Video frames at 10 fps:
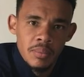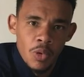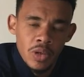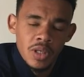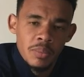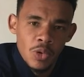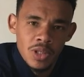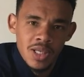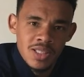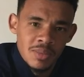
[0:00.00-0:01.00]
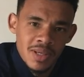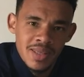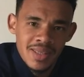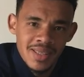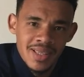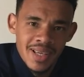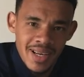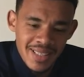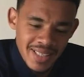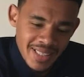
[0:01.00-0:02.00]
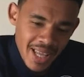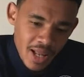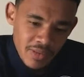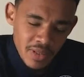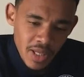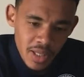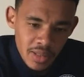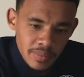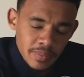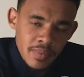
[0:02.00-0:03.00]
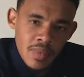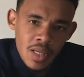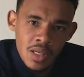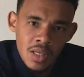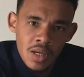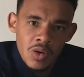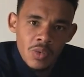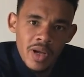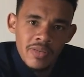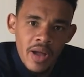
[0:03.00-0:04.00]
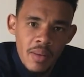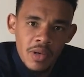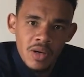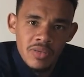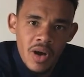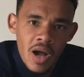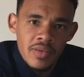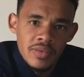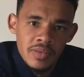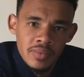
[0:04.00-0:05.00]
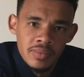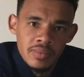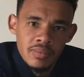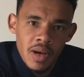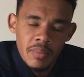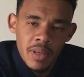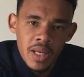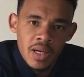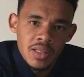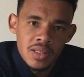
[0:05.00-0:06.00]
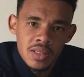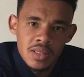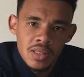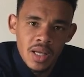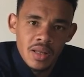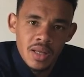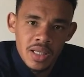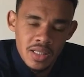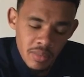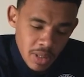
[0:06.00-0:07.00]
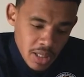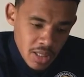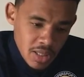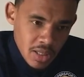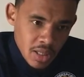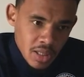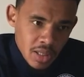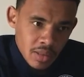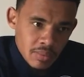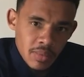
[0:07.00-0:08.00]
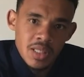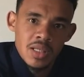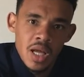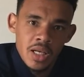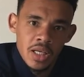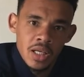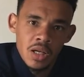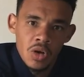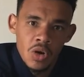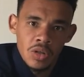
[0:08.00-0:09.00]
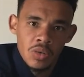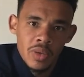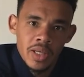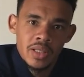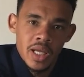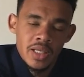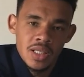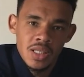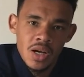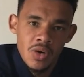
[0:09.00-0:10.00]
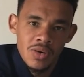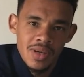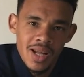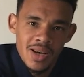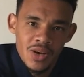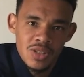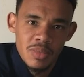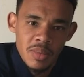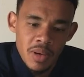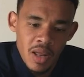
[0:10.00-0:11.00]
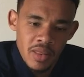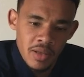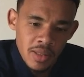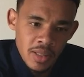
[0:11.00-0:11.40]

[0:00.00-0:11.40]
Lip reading: born in Port Elizabeth, raised in Galvindale. We're a family of five, my parents and three siblings. But sadly, along the way, 10 years ago, I lost my brother.